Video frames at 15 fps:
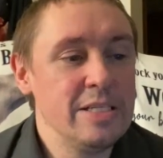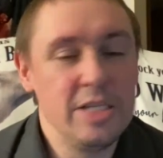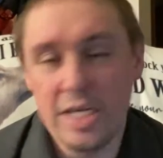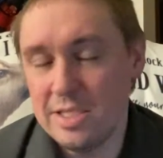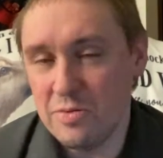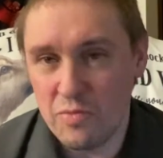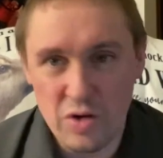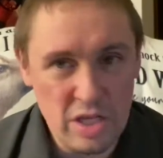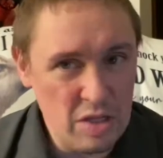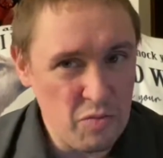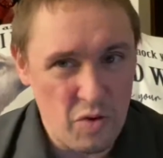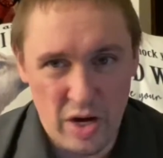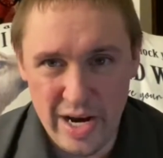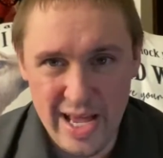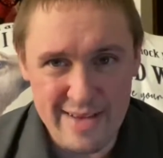Doesn't really
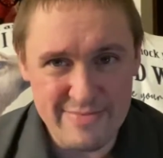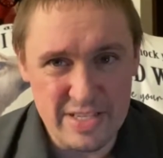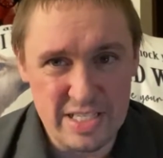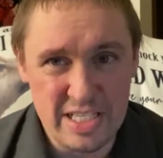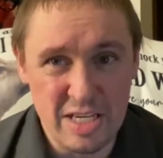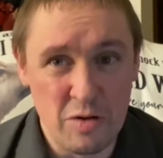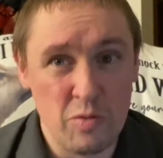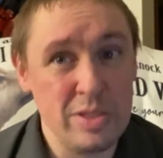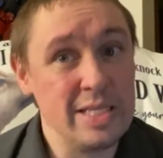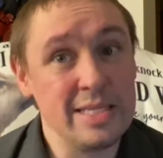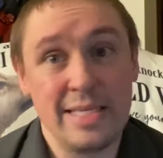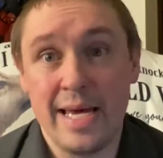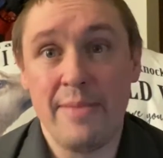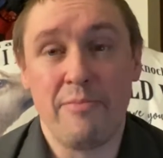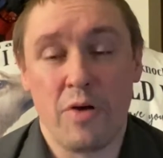want to have to deal with the
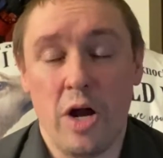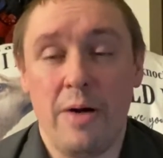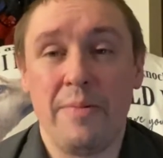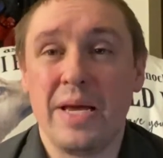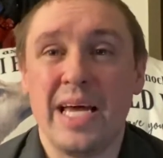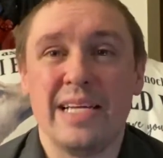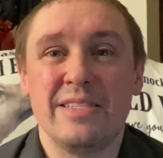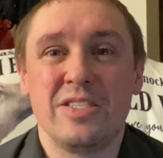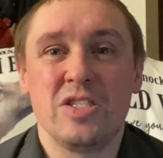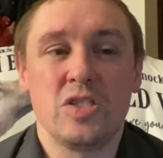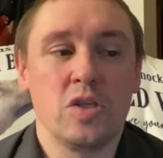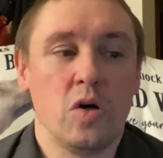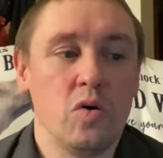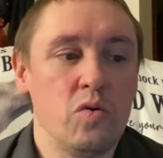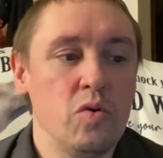same problem again,
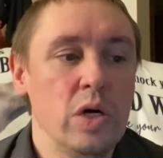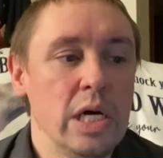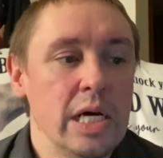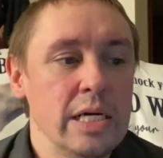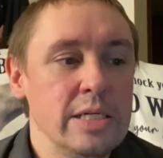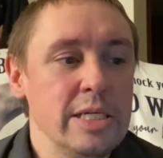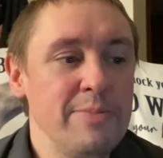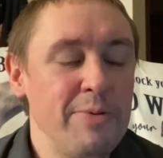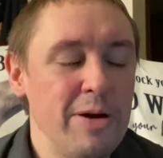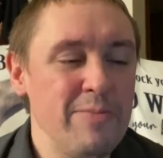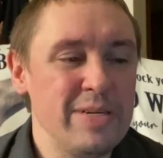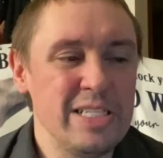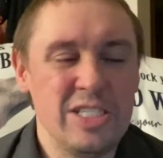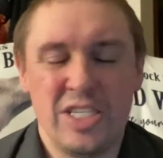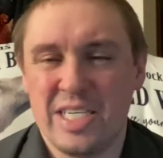so she pretty
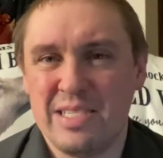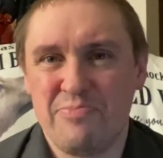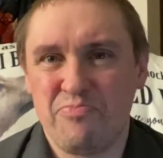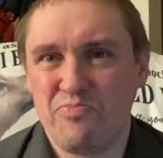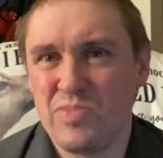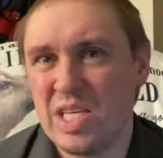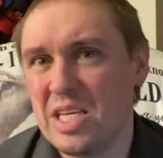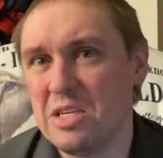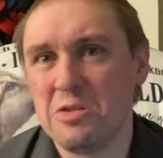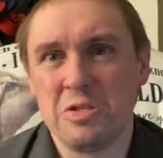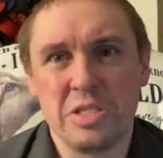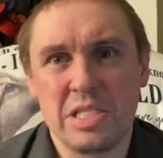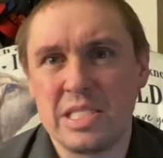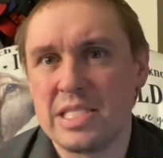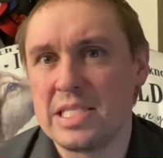much just
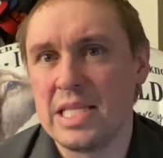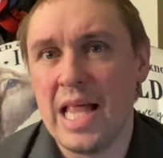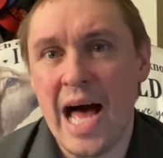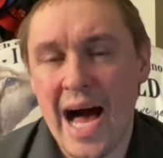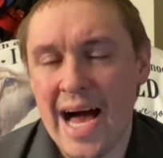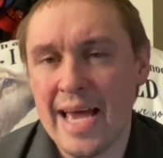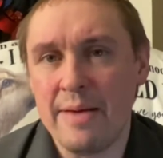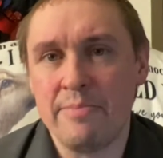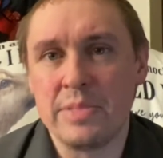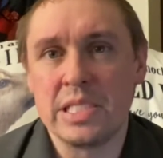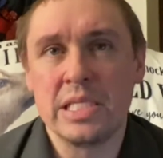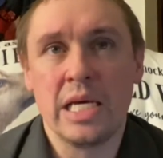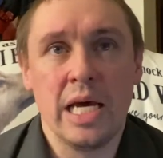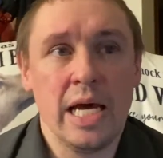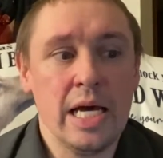kills
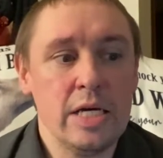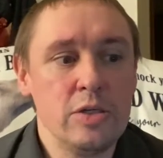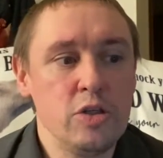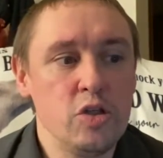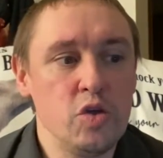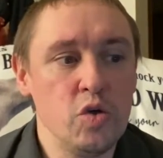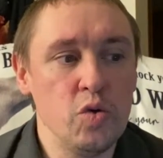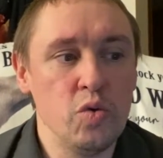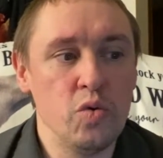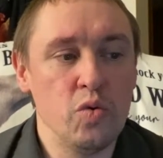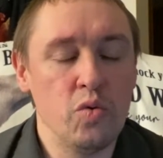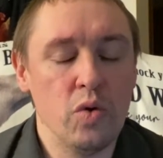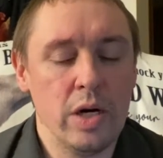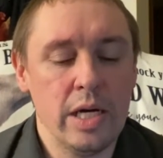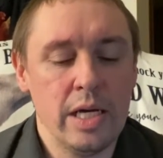slimes
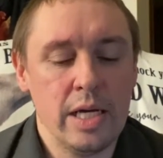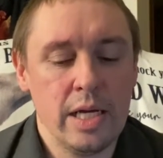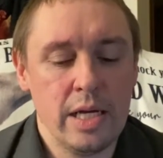to